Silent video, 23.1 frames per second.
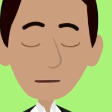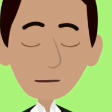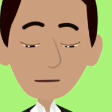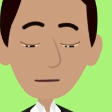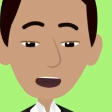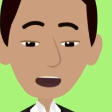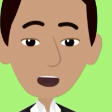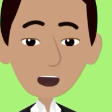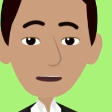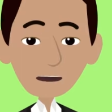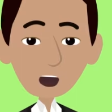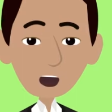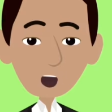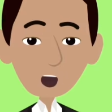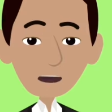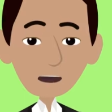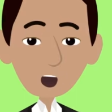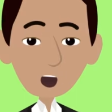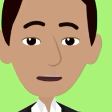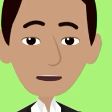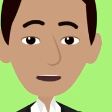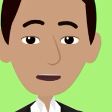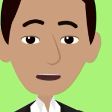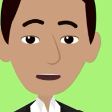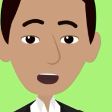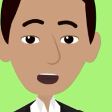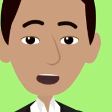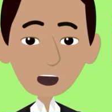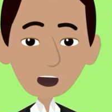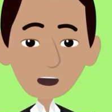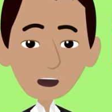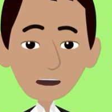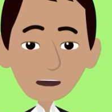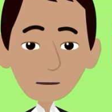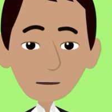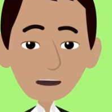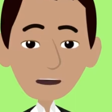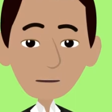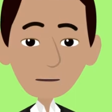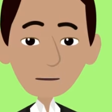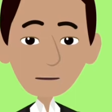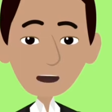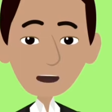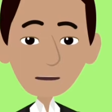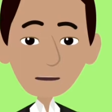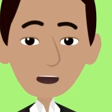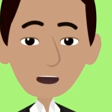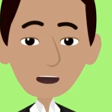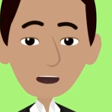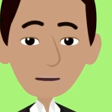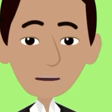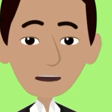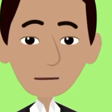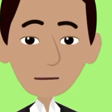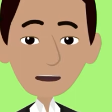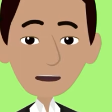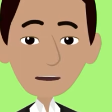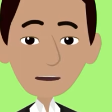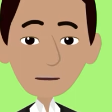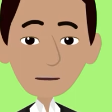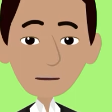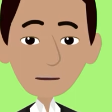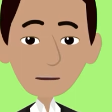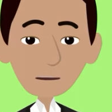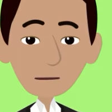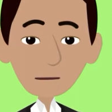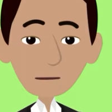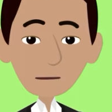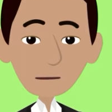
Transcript: everyone knows you should do this or that.